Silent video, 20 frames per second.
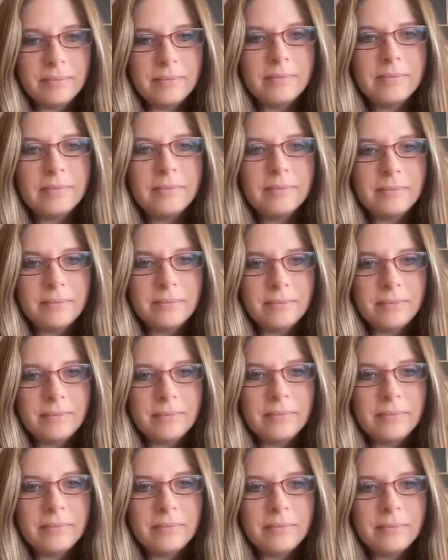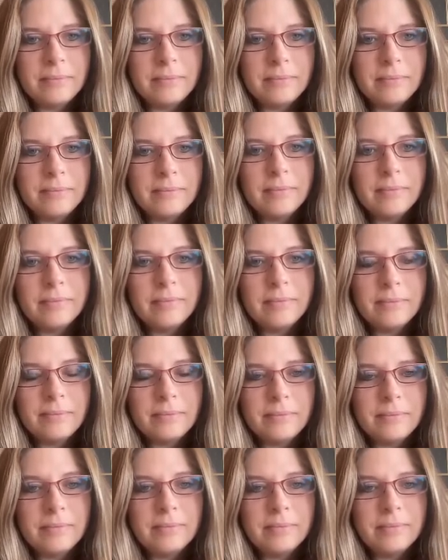
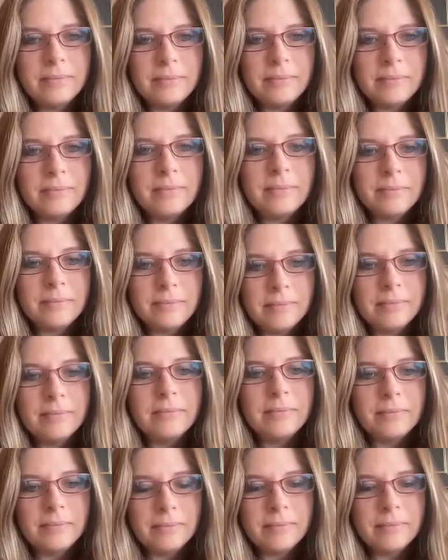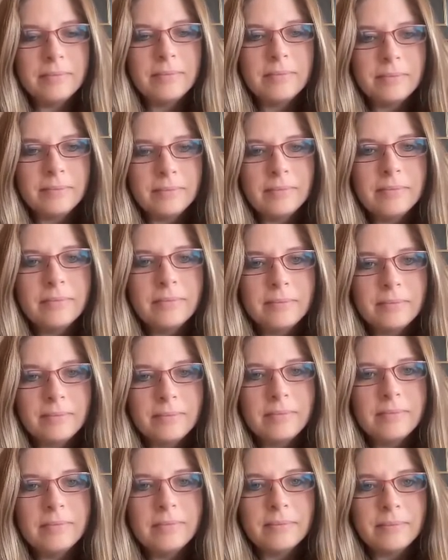
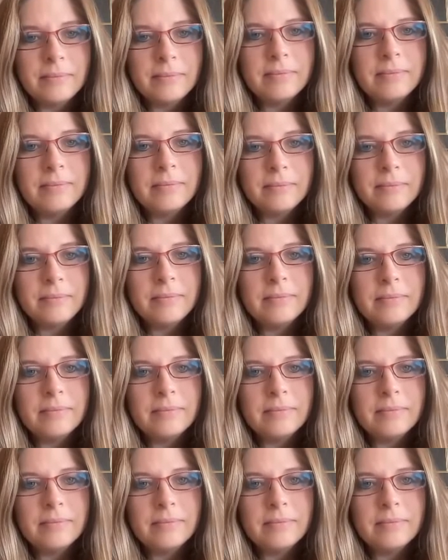[no speech]